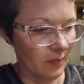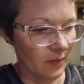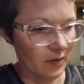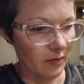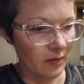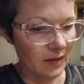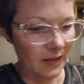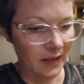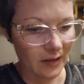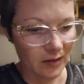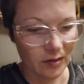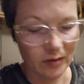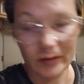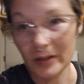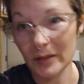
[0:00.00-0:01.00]
But it's only like
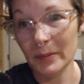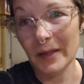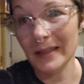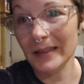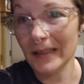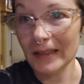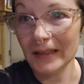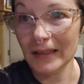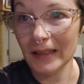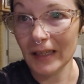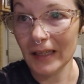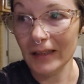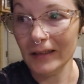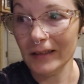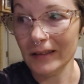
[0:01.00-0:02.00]
certain spots I
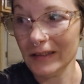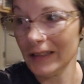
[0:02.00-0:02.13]
stand.